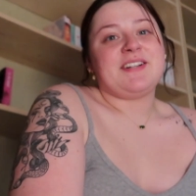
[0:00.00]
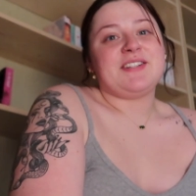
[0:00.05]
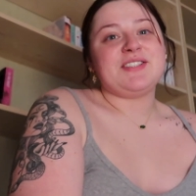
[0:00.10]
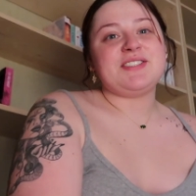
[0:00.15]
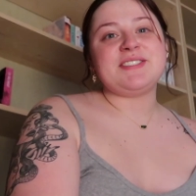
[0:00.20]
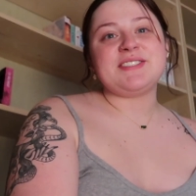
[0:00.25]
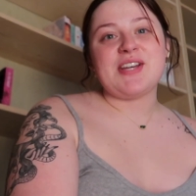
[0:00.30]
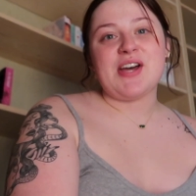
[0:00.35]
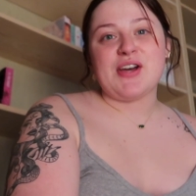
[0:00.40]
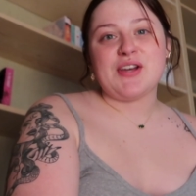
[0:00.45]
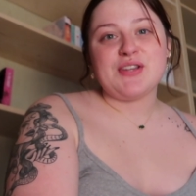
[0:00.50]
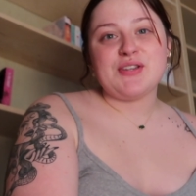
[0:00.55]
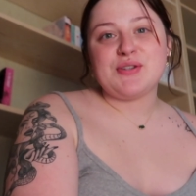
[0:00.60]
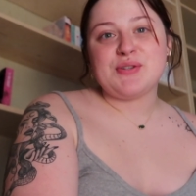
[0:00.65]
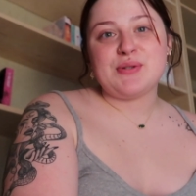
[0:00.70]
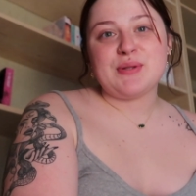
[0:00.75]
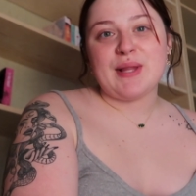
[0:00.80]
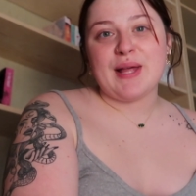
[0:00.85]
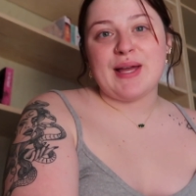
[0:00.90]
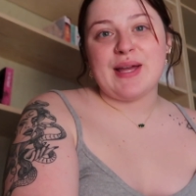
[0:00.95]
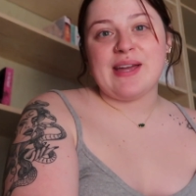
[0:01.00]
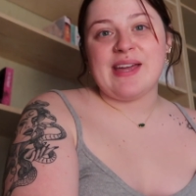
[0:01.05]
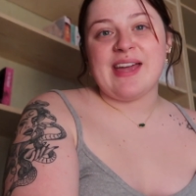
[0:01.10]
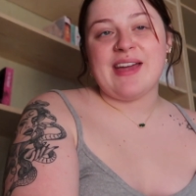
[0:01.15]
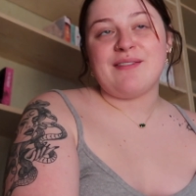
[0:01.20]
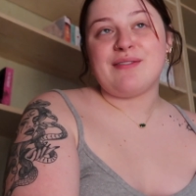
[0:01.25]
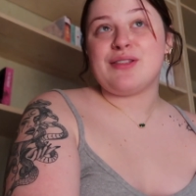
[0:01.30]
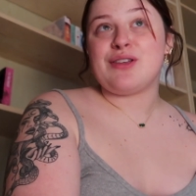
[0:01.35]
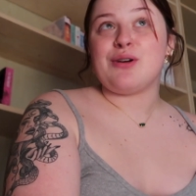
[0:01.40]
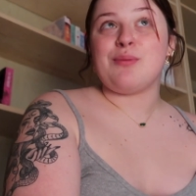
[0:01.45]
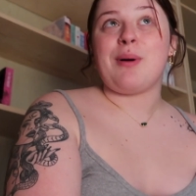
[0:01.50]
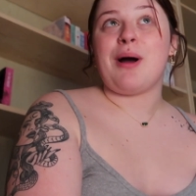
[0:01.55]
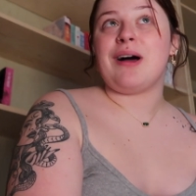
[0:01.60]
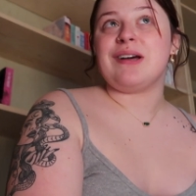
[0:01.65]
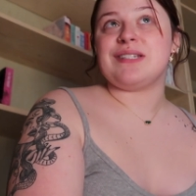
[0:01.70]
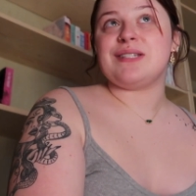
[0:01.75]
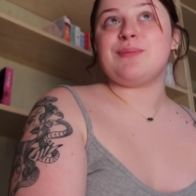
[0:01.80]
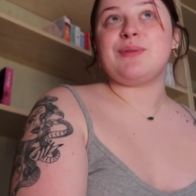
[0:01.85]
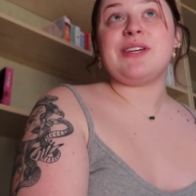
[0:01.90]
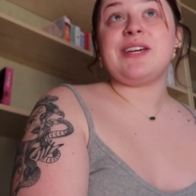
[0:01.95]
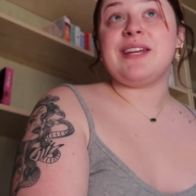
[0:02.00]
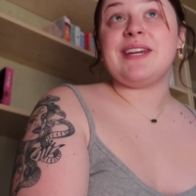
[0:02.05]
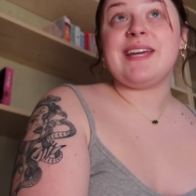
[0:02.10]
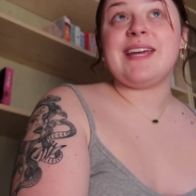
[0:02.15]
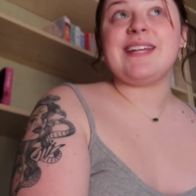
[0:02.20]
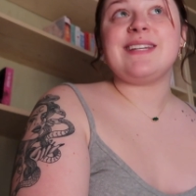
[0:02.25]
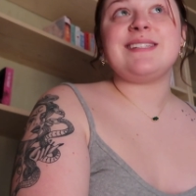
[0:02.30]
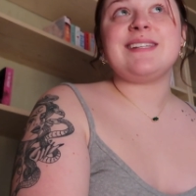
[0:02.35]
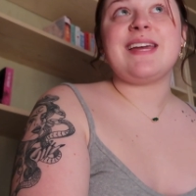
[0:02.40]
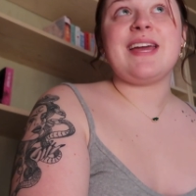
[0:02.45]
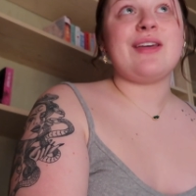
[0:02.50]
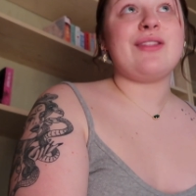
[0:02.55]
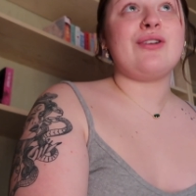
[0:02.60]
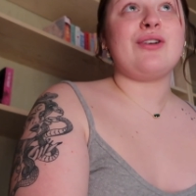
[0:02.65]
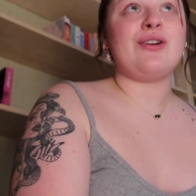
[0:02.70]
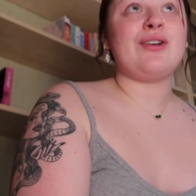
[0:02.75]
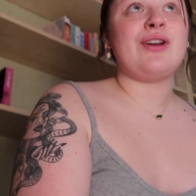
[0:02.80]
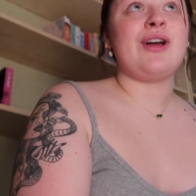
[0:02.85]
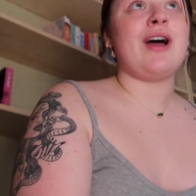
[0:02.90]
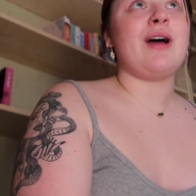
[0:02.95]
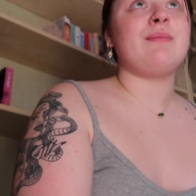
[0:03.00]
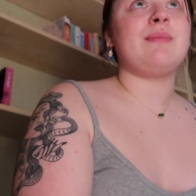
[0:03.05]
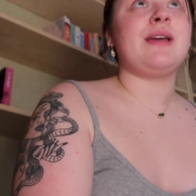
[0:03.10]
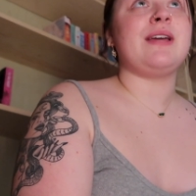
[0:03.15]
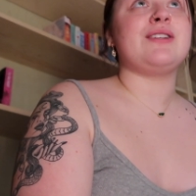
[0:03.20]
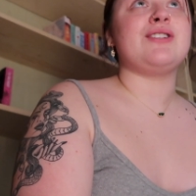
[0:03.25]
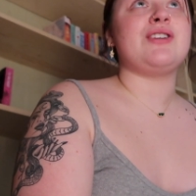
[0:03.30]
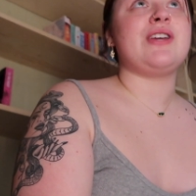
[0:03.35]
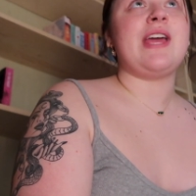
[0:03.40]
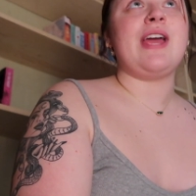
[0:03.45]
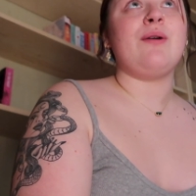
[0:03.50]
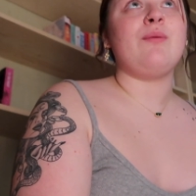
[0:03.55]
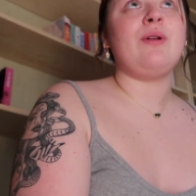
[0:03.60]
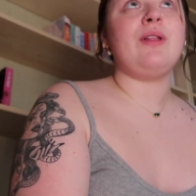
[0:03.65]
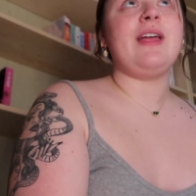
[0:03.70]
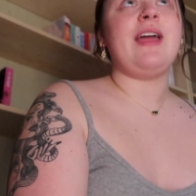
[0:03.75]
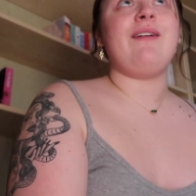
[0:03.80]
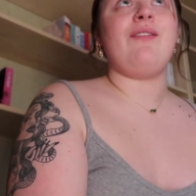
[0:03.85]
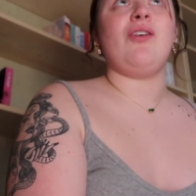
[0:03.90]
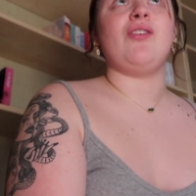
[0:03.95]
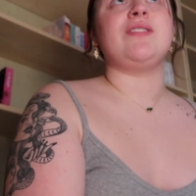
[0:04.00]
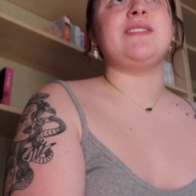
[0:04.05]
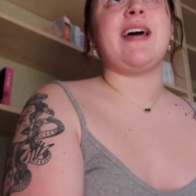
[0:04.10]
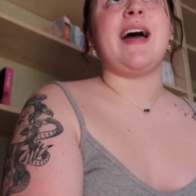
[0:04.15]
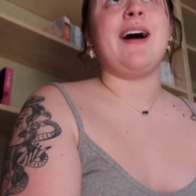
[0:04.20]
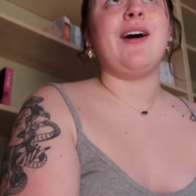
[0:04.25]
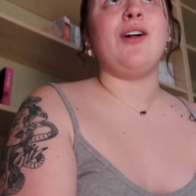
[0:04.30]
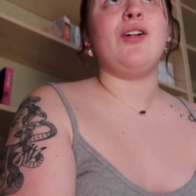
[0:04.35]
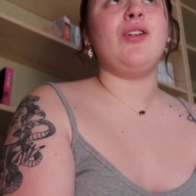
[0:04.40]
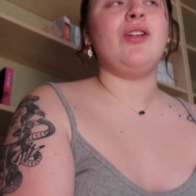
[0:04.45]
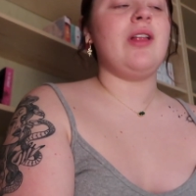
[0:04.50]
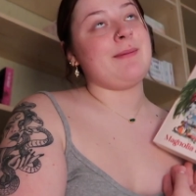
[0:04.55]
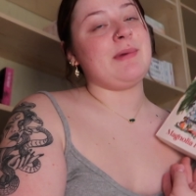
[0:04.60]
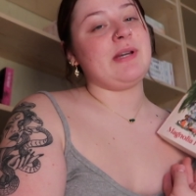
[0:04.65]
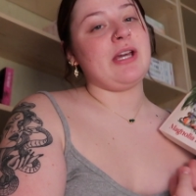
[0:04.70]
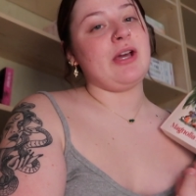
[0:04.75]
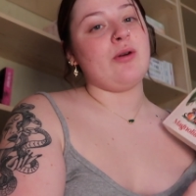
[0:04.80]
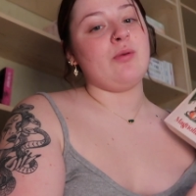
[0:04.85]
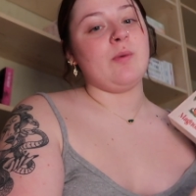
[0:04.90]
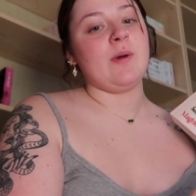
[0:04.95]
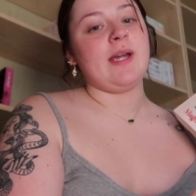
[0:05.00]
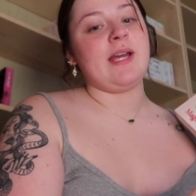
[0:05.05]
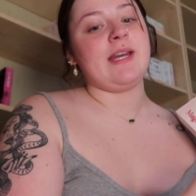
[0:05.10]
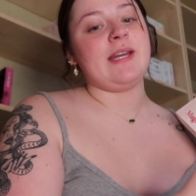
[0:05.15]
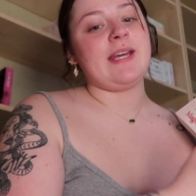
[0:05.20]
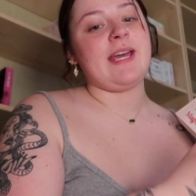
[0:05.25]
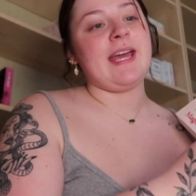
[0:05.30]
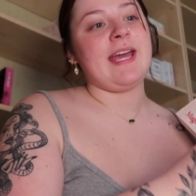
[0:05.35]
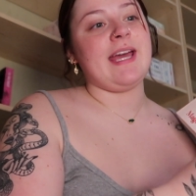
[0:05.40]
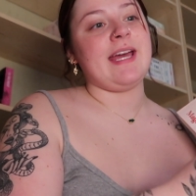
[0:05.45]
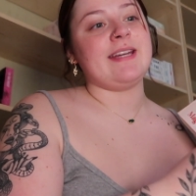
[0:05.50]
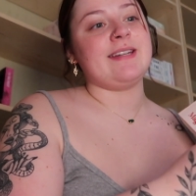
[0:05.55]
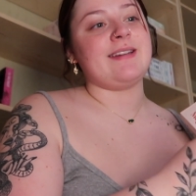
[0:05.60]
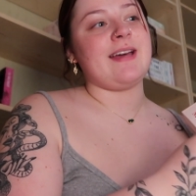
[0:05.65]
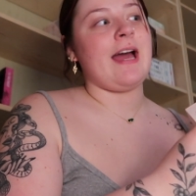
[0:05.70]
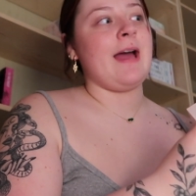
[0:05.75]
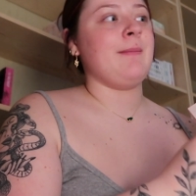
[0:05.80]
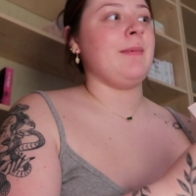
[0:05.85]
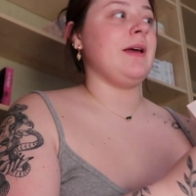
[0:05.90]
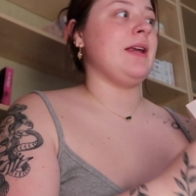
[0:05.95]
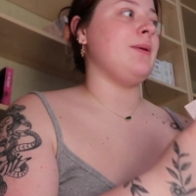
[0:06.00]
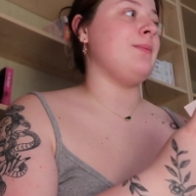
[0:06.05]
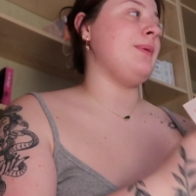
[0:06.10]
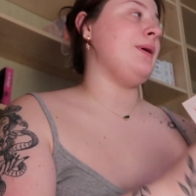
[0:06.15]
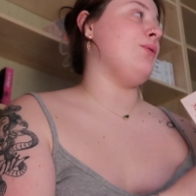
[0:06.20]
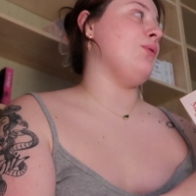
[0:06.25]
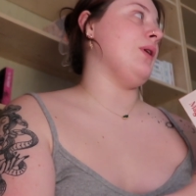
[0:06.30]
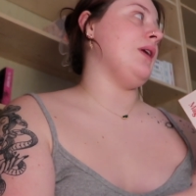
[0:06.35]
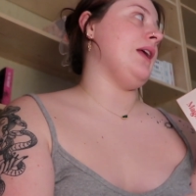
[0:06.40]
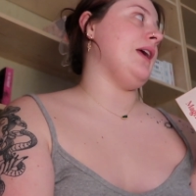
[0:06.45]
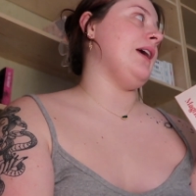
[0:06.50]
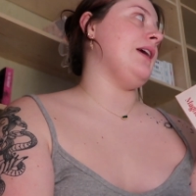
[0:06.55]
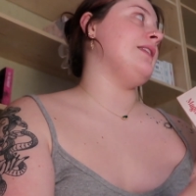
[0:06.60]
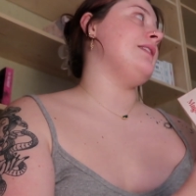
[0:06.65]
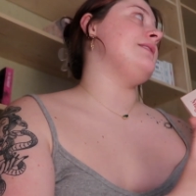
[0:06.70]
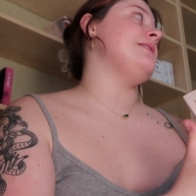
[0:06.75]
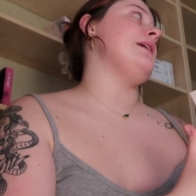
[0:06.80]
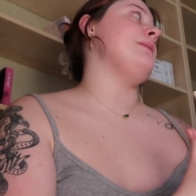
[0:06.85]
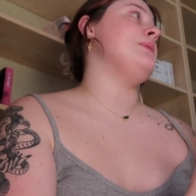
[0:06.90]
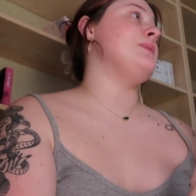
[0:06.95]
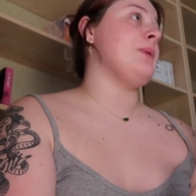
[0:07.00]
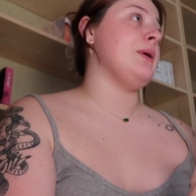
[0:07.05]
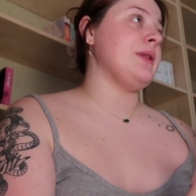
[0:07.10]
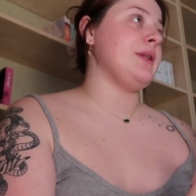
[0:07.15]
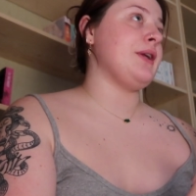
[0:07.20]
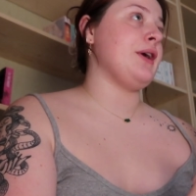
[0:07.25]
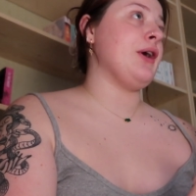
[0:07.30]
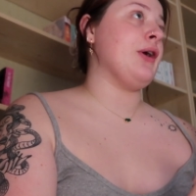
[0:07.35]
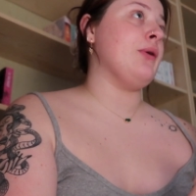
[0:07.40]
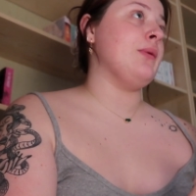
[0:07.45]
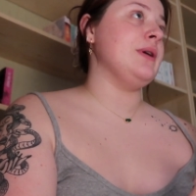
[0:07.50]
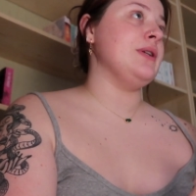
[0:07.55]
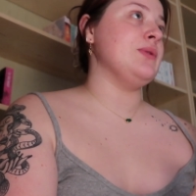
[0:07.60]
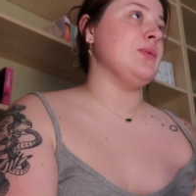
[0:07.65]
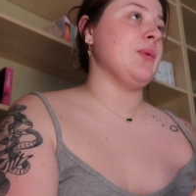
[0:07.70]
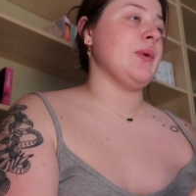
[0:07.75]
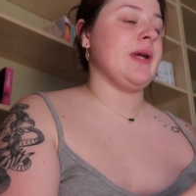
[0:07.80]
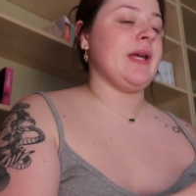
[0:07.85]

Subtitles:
couldn't tell you like if they're possibly gonna get together or not because you can't really ever tell. I'm gonna go read, and I'm gonna be reading in the same spot that I always